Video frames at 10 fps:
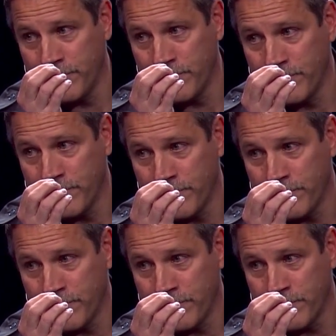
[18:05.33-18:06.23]

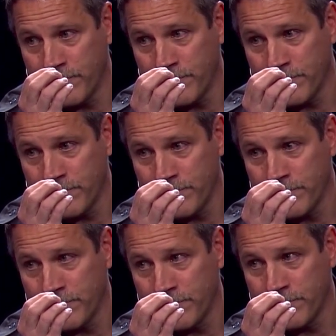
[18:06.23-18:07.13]

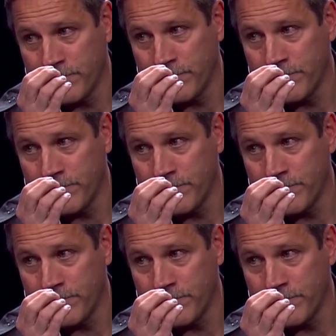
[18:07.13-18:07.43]
[no speech]